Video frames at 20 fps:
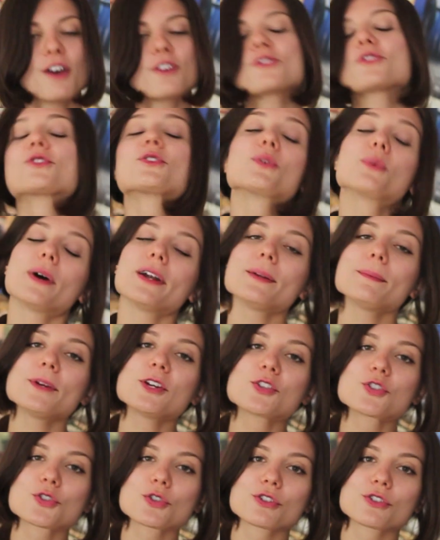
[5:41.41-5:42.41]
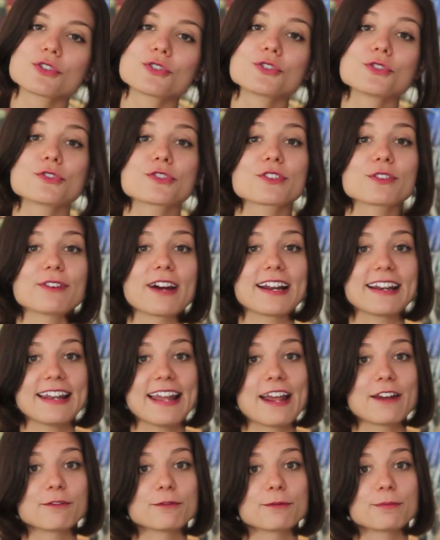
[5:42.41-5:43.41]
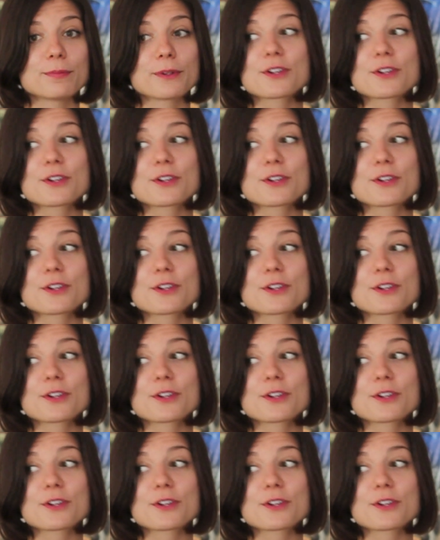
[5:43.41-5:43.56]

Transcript: So you want to make sure to choose the right length,